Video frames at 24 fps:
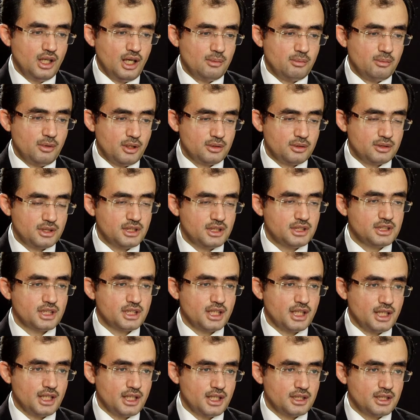about his
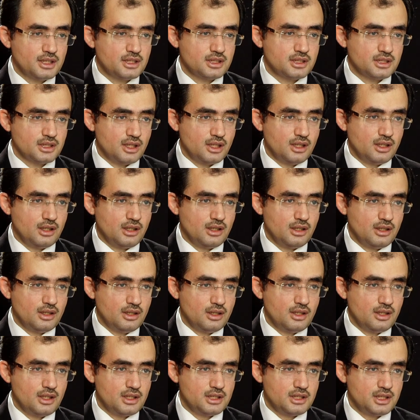case,
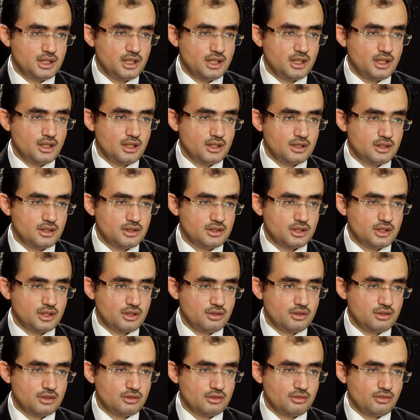the Syrian
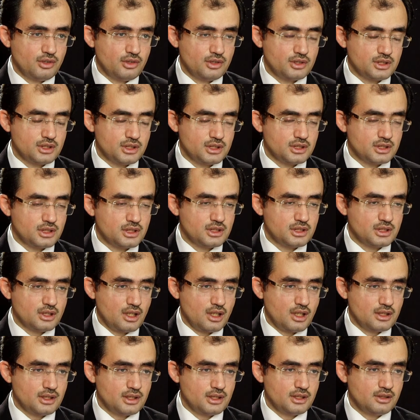security force
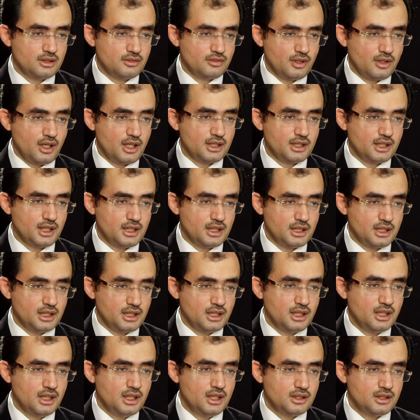decided finally